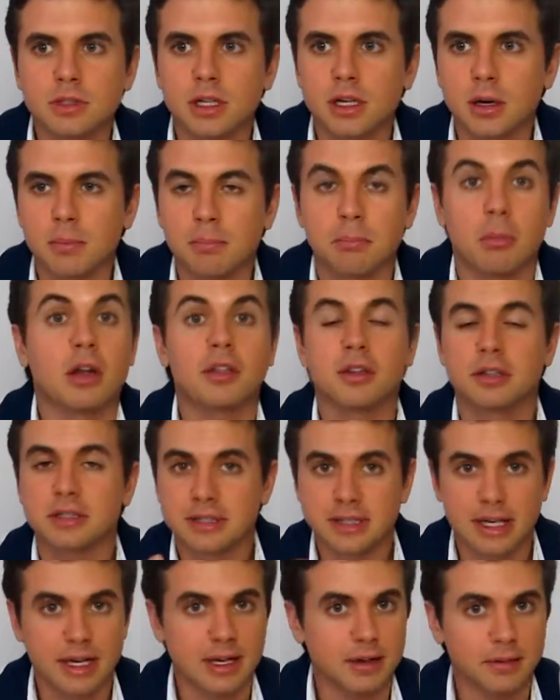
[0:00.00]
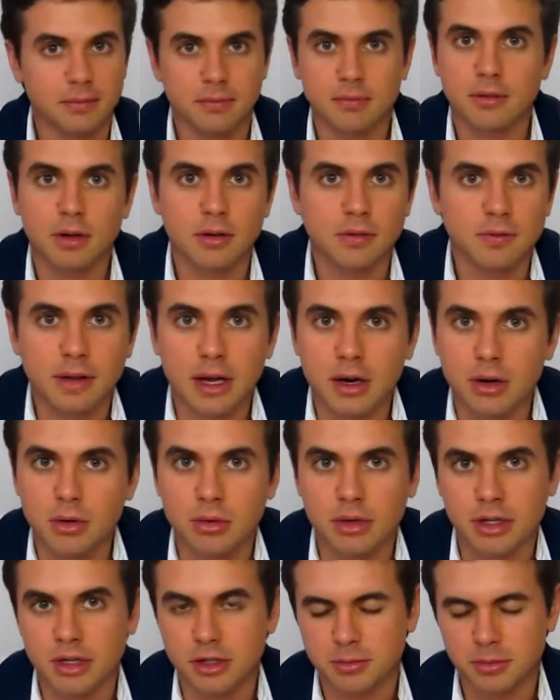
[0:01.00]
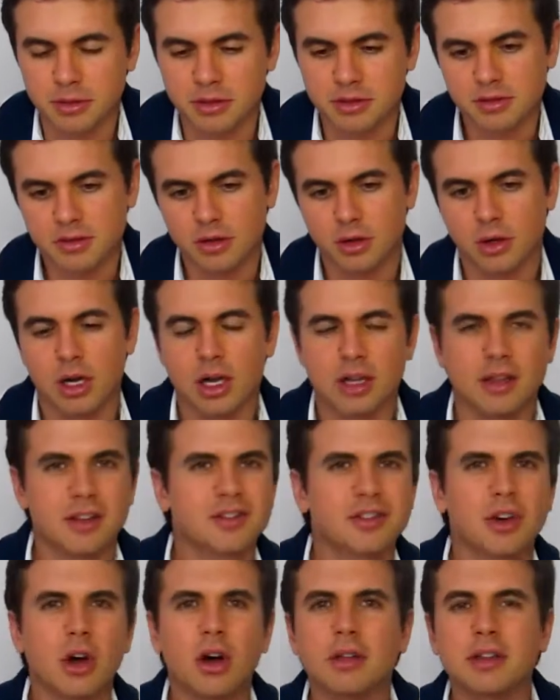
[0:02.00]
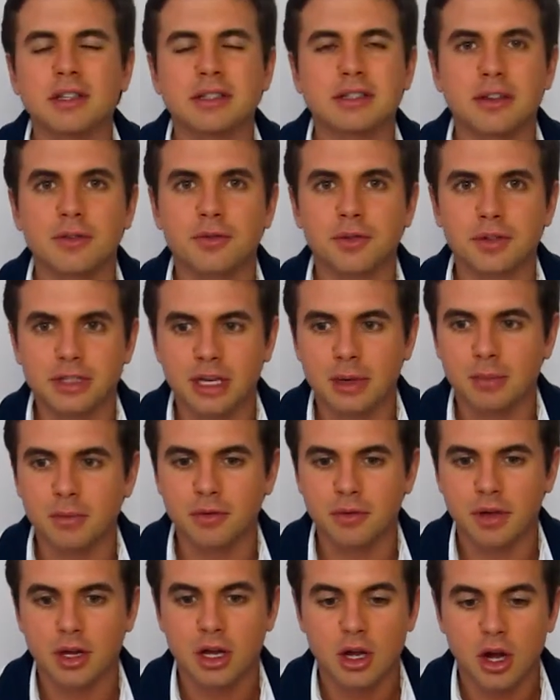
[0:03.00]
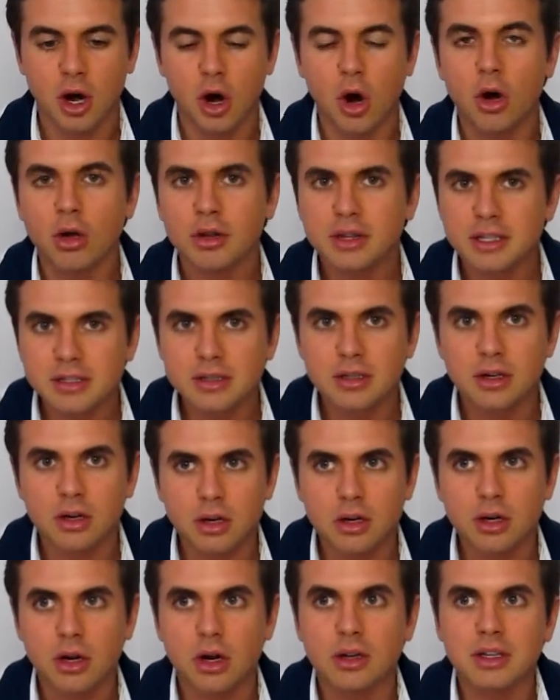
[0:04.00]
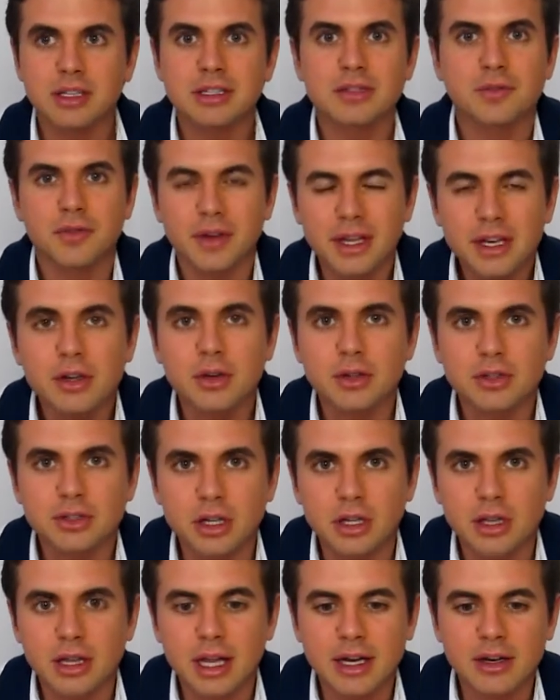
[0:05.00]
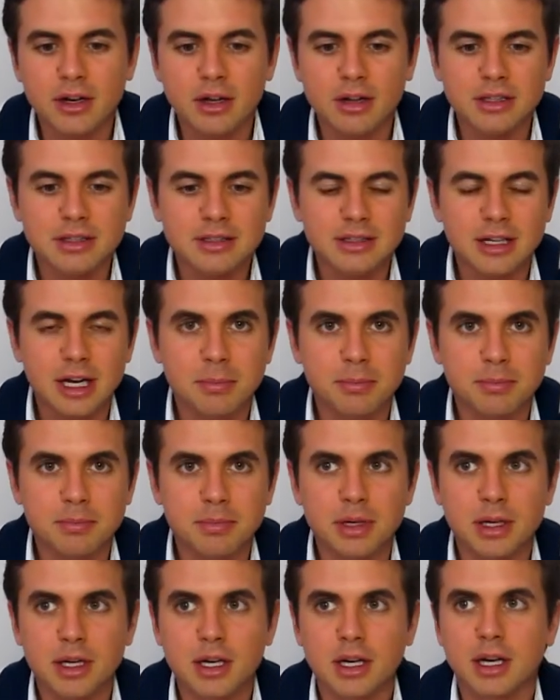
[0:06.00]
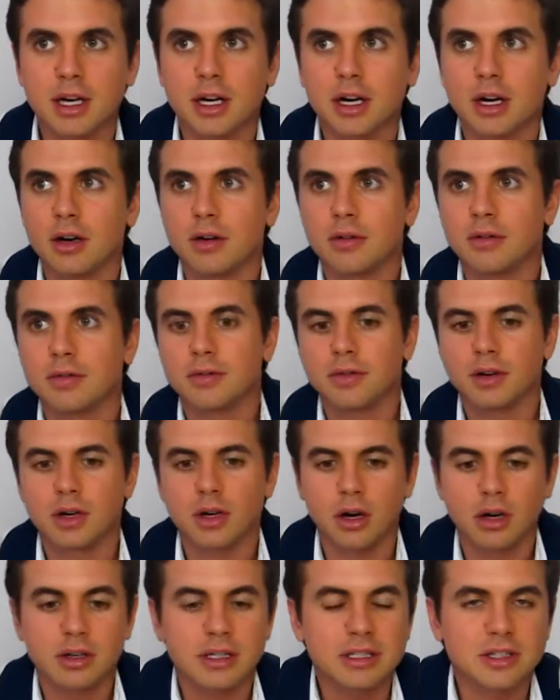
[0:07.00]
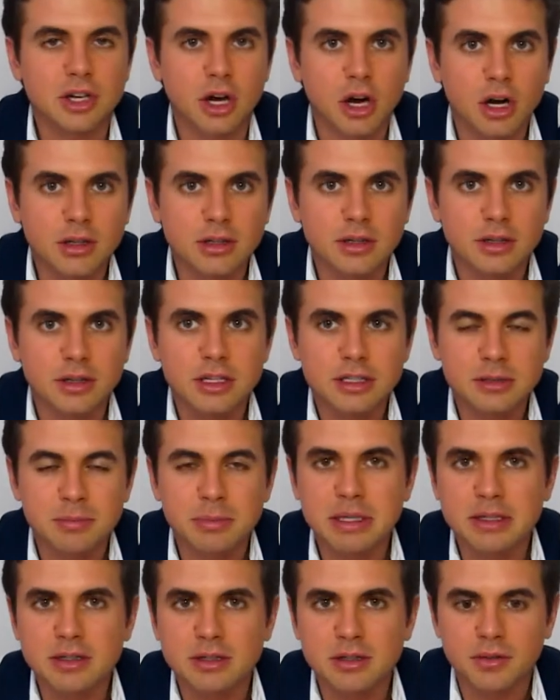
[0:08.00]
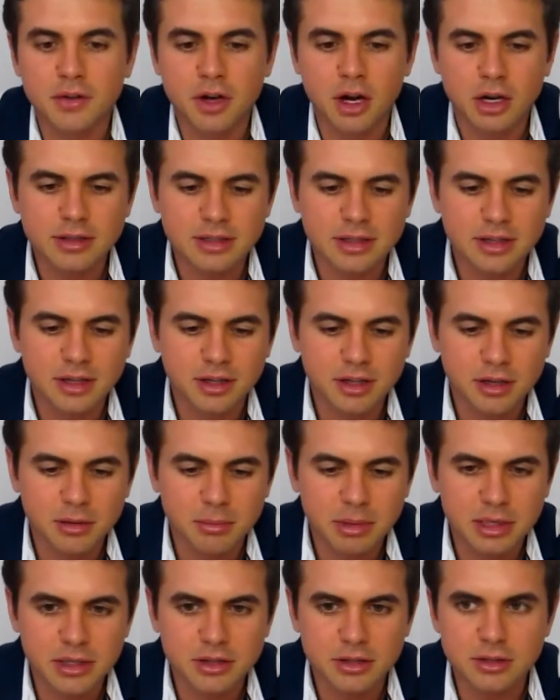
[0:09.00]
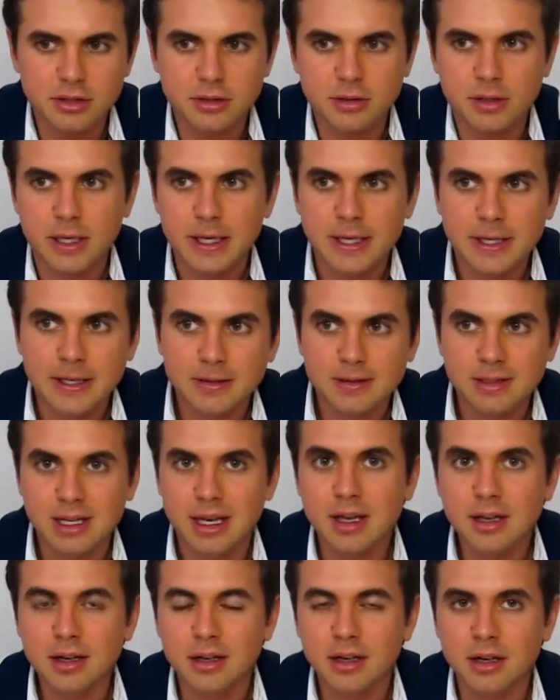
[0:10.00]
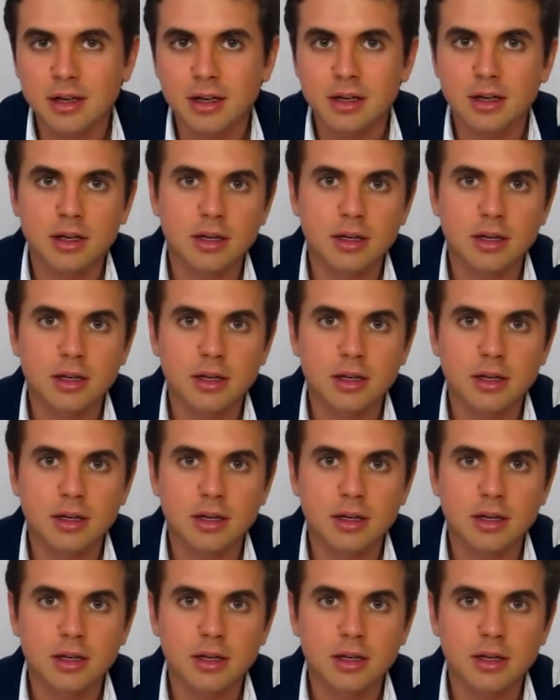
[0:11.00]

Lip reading: Mother's Day flower arrangements. So there's all this different type of all these videos online, all this type of all these pieces of content that can be just taken